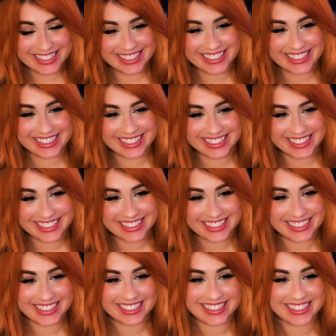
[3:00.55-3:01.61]
What'd I miss?
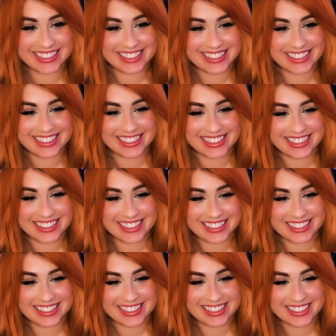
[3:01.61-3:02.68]

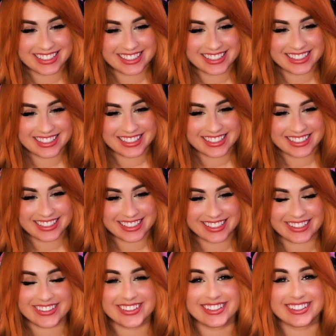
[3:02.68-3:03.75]
Nothing.
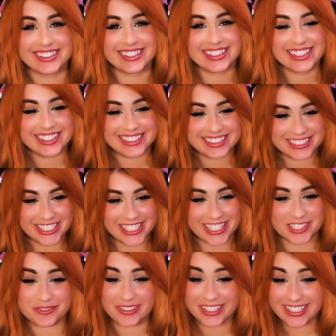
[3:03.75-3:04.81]
Oh,
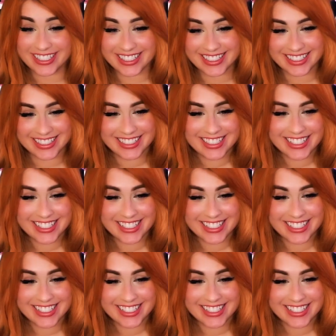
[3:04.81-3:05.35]
David.